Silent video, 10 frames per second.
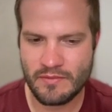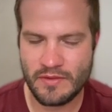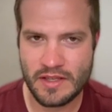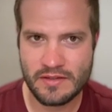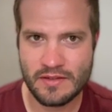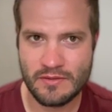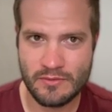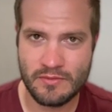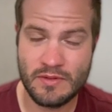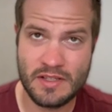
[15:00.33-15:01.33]
this
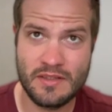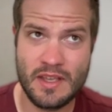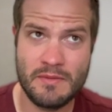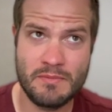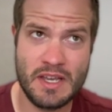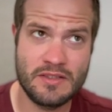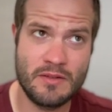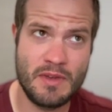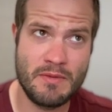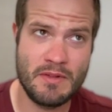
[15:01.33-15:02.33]
this theme is based
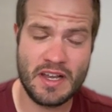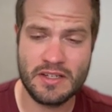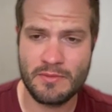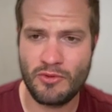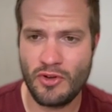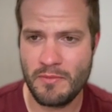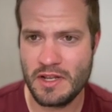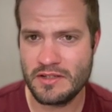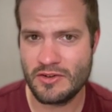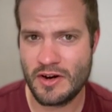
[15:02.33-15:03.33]
on maybe like a
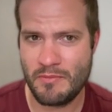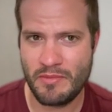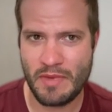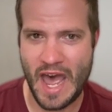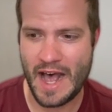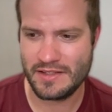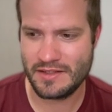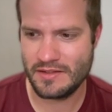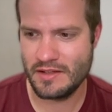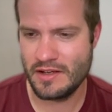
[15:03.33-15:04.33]
deployment or a
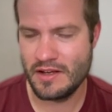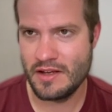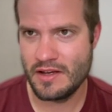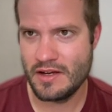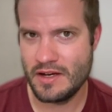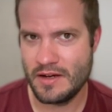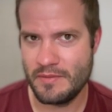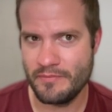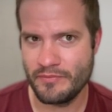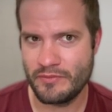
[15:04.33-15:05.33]
PaaS
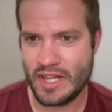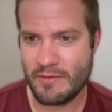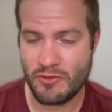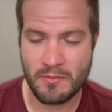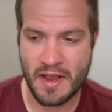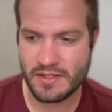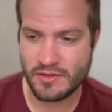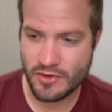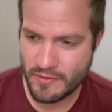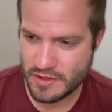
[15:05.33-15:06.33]
um, platform as
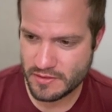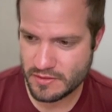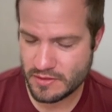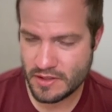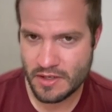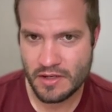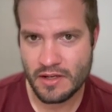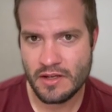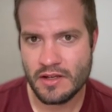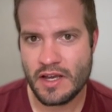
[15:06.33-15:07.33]
a service
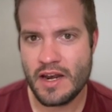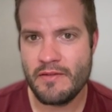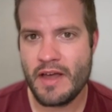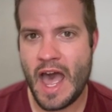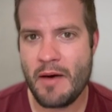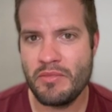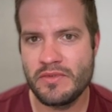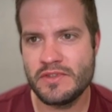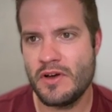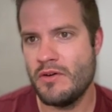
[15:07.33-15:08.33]
kind of app.
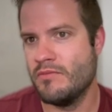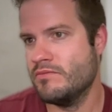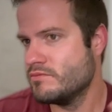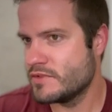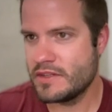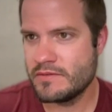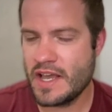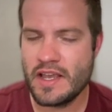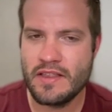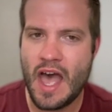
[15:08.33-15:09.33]
So
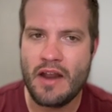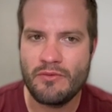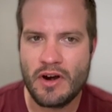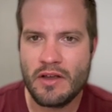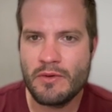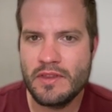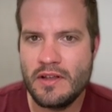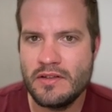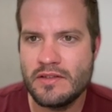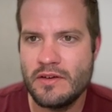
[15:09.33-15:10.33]
taking that and running with
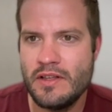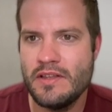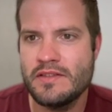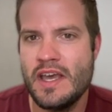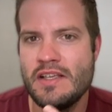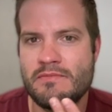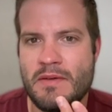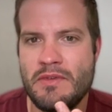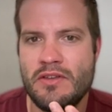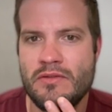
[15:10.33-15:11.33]
it. So in this case,
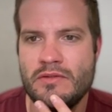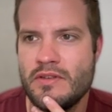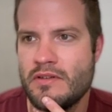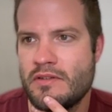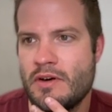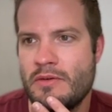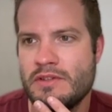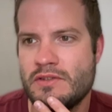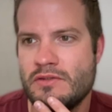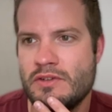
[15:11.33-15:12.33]
maybe you go
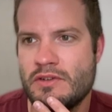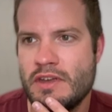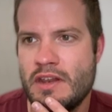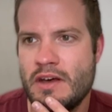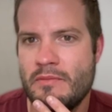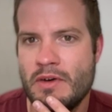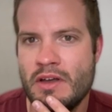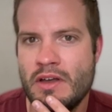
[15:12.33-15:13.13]
into your GitHub